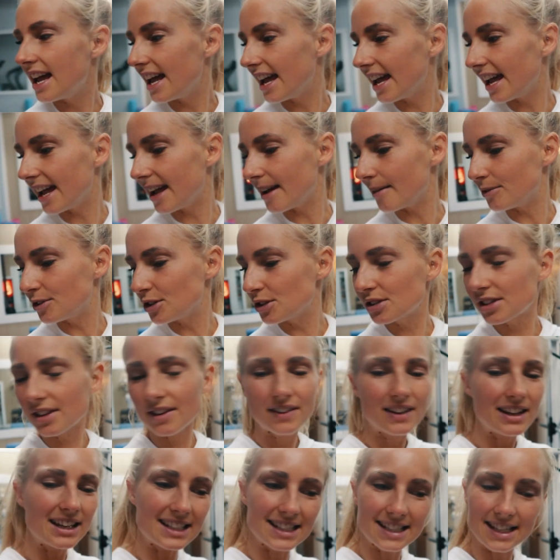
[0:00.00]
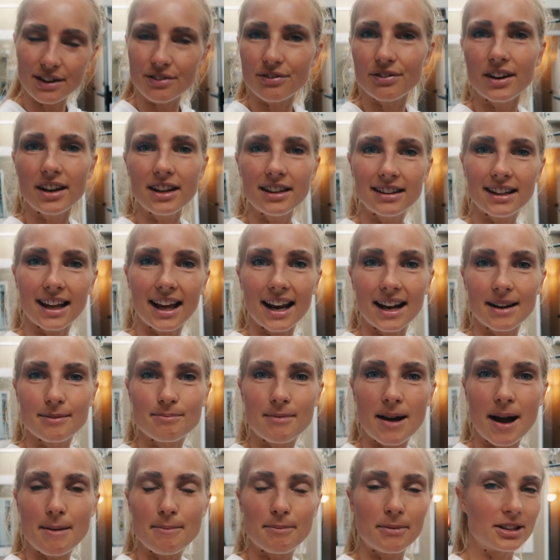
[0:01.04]
to do something different that
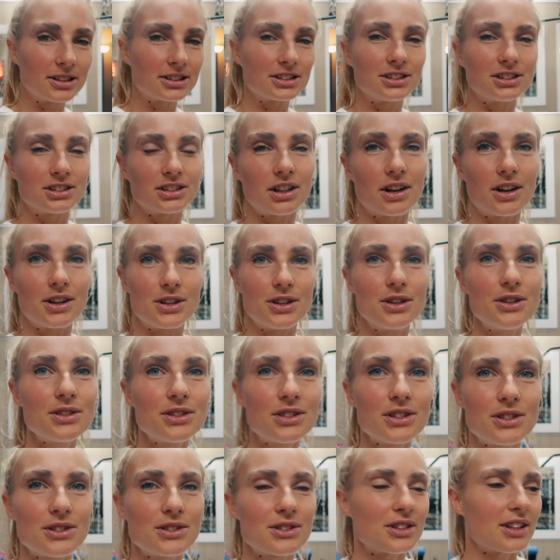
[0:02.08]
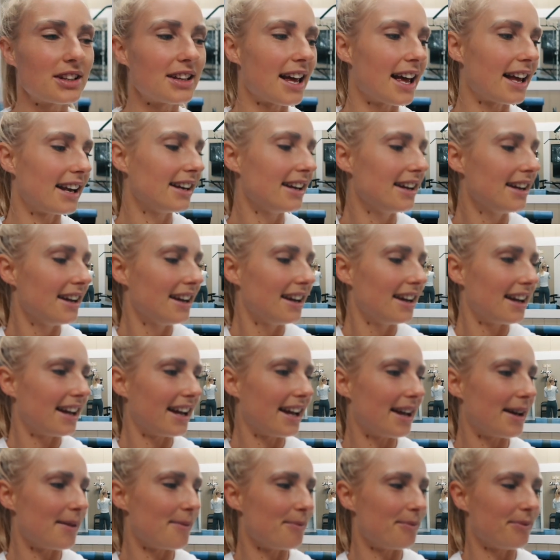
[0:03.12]
my muscles aren't used to, so that
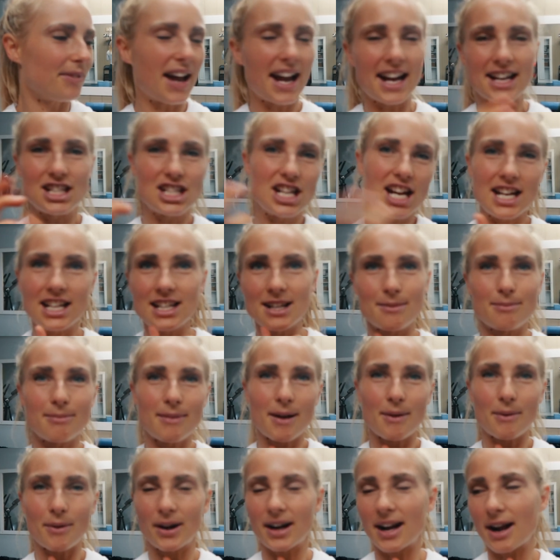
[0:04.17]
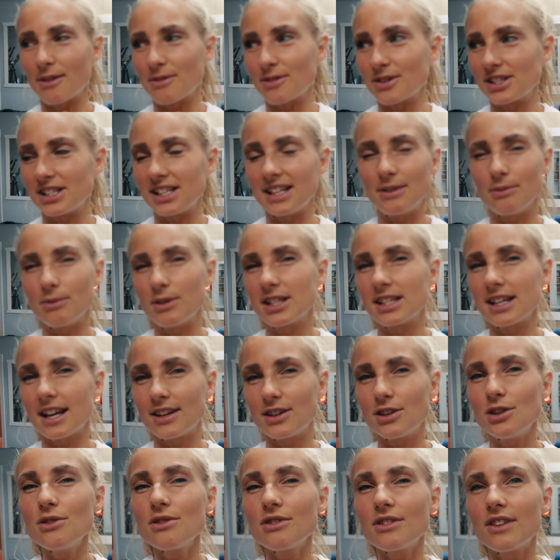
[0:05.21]
I change up my workout routine, which I
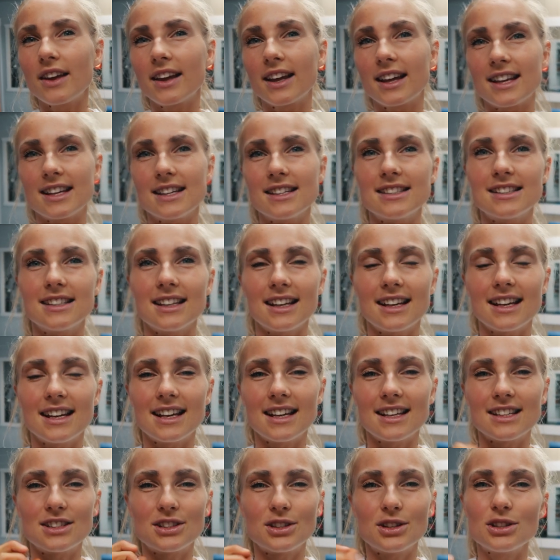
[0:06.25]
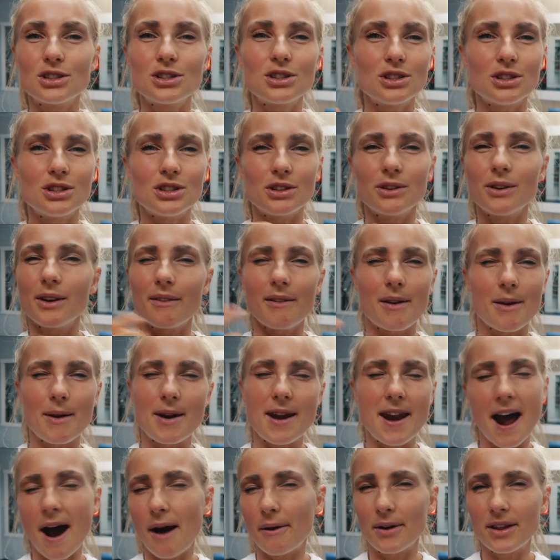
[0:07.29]
do think is good to do every
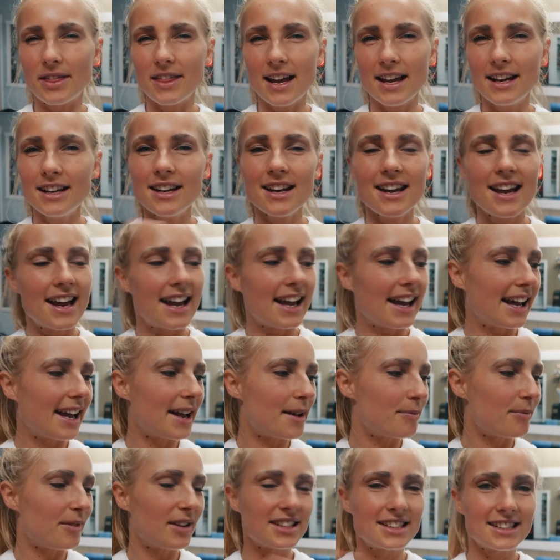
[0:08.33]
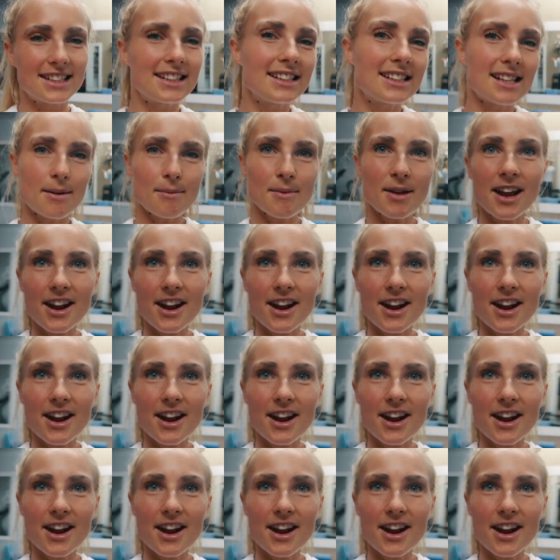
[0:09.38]
now and then. And since I'm